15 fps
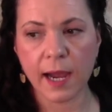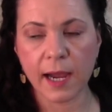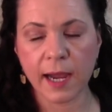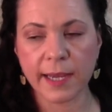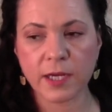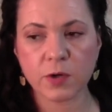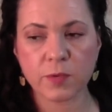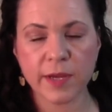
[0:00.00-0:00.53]

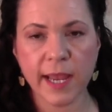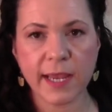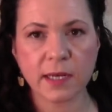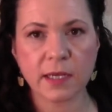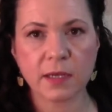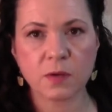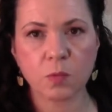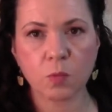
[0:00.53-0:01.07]
I
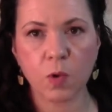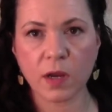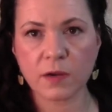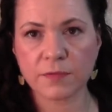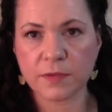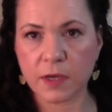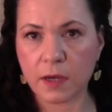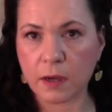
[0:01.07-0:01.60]
created one
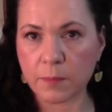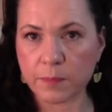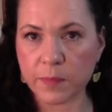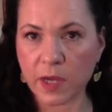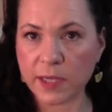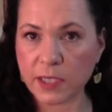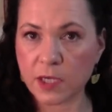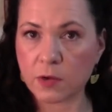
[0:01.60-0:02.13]
of
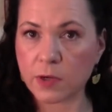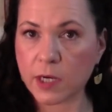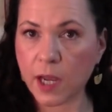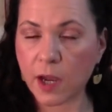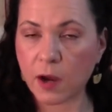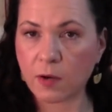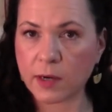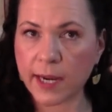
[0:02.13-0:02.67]
them a year
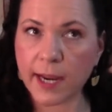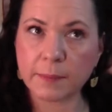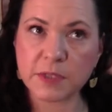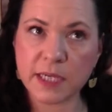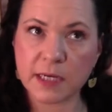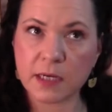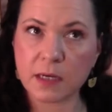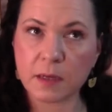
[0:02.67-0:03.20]
ago, and I
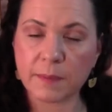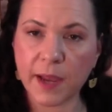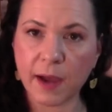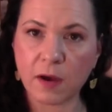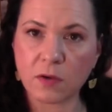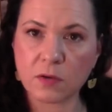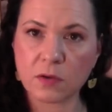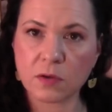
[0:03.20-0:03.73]
updated it
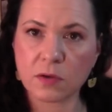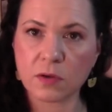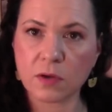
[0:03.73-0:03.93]
about